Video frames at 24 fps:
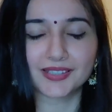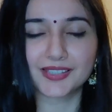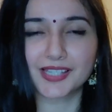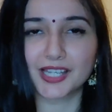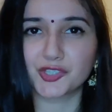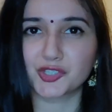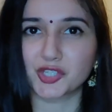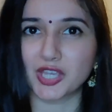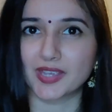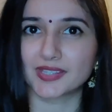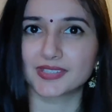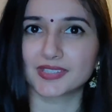
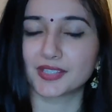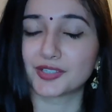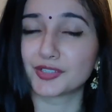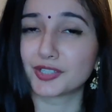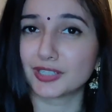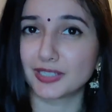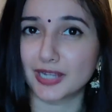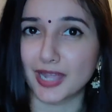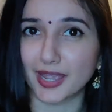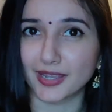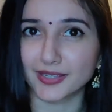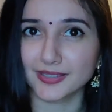such as
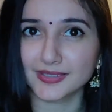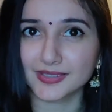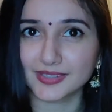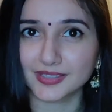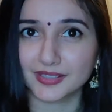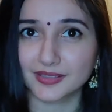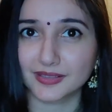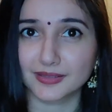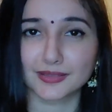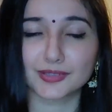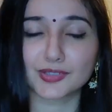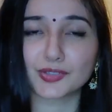Reliance
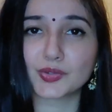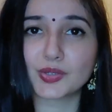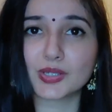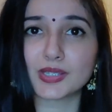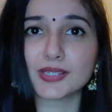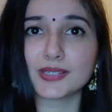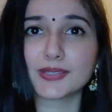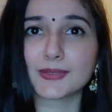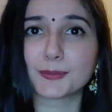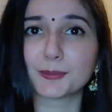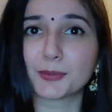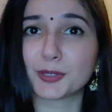
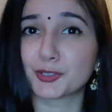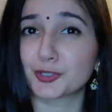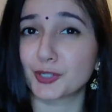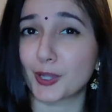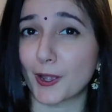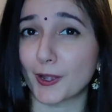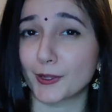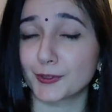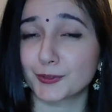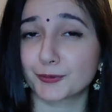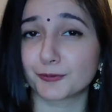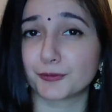Industries,
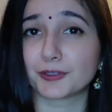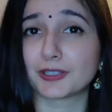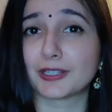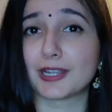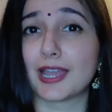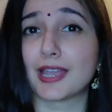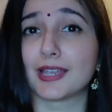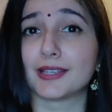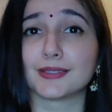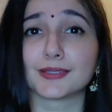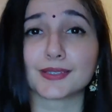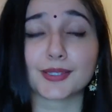Bajaj
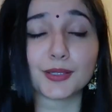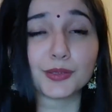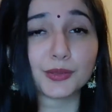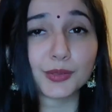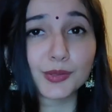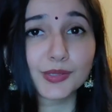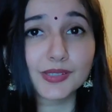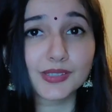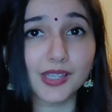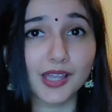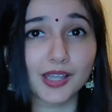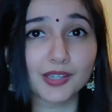Finance,
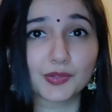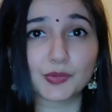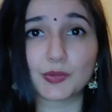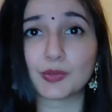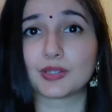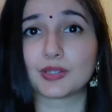Hindustan